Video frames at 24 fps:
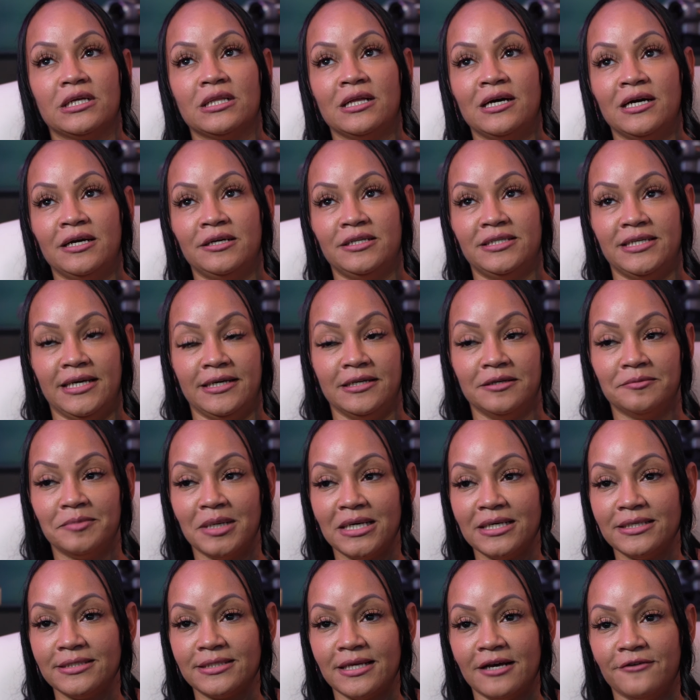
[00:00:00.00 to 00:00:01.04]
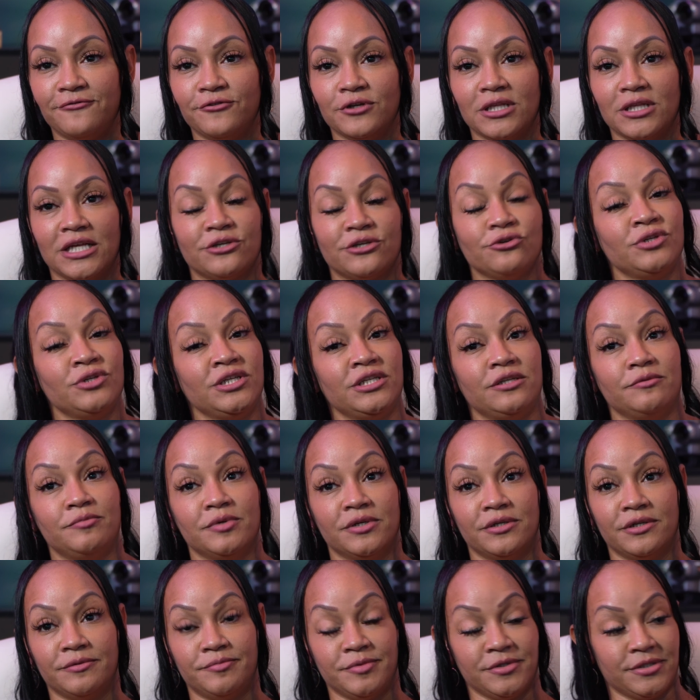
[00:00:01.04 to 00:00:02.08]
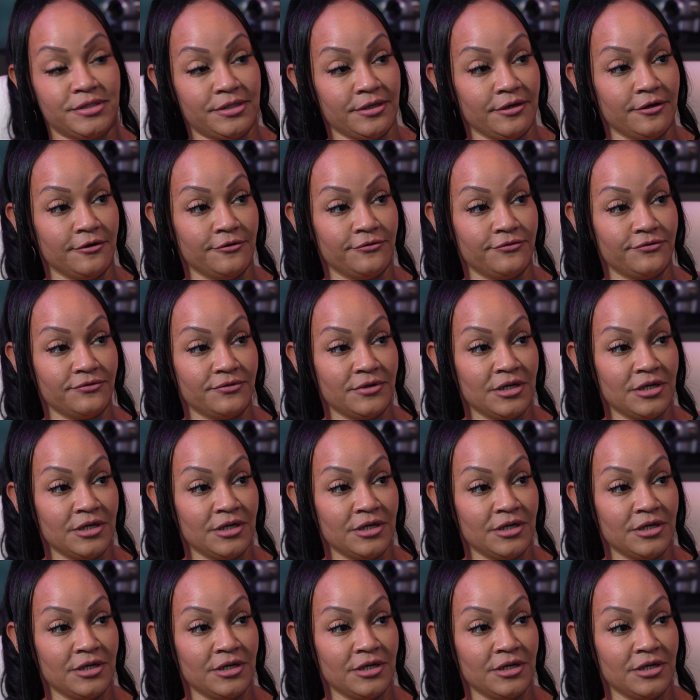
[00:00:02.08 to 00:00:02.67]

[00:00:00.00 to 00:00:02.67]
the client database, I feel like you need to build up yourself.